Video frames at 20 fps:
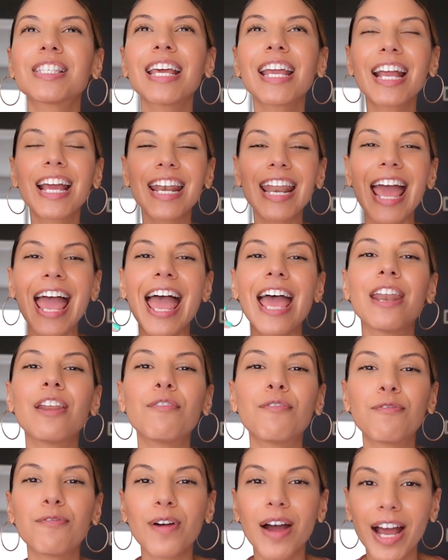like an
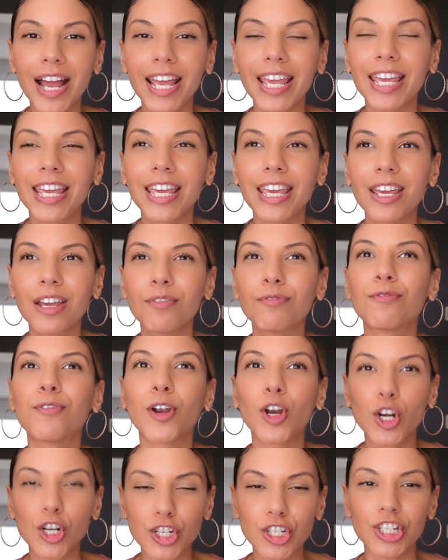edifying
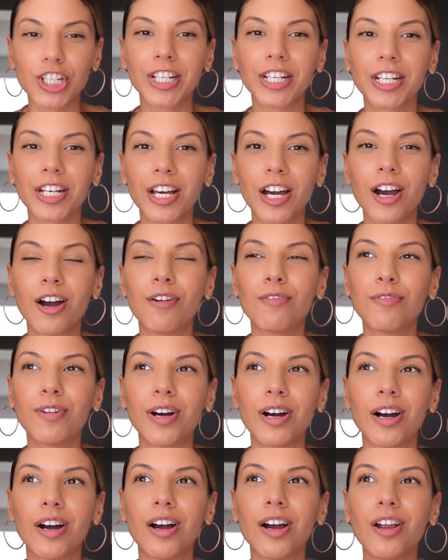version of
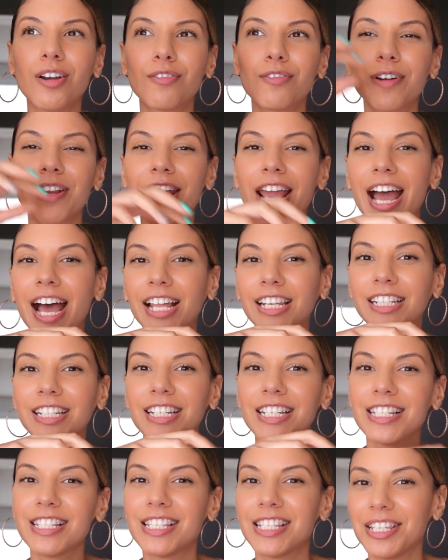a
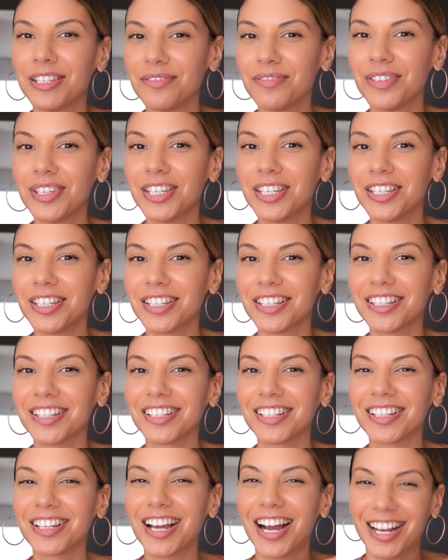reality TV
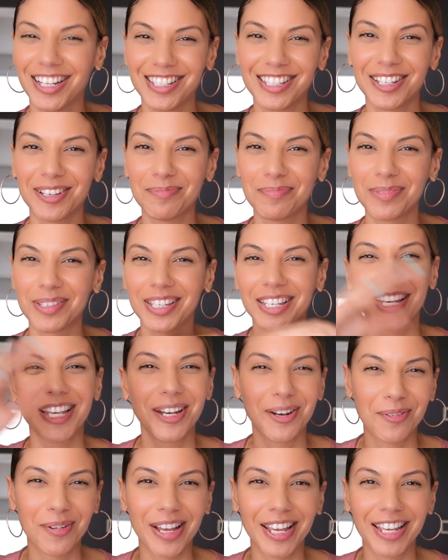concept
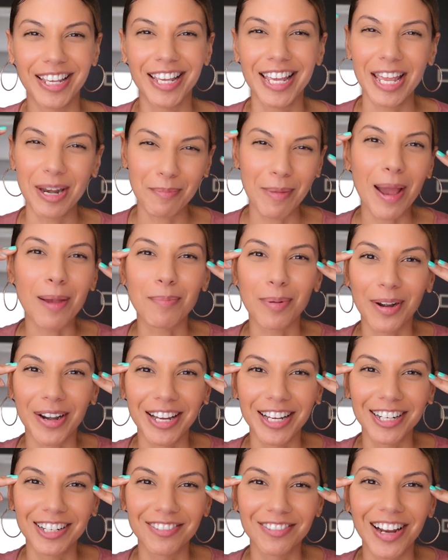in a way, in my
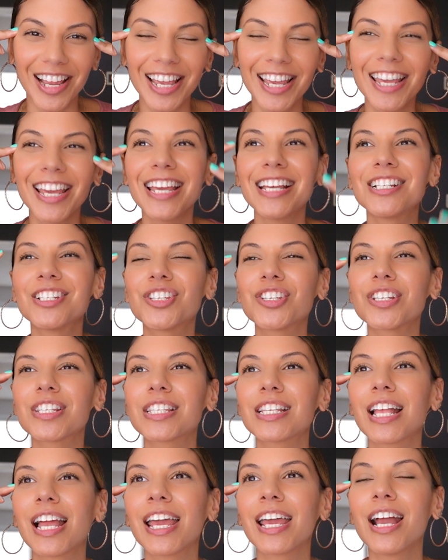brain, right? It's
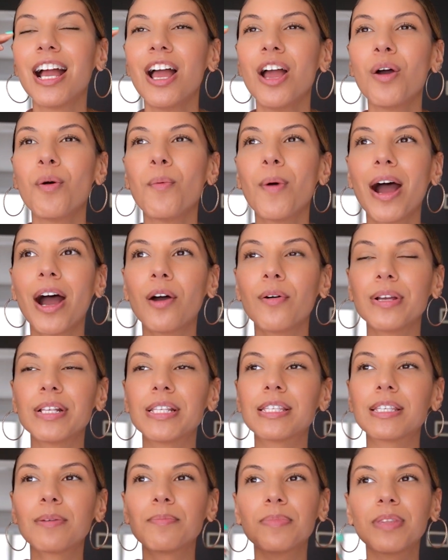just like, wow,
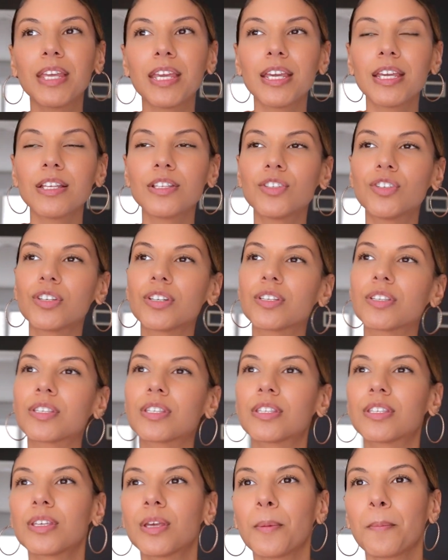it's something
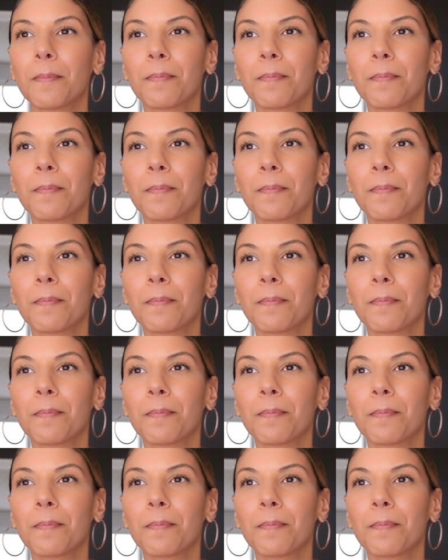just,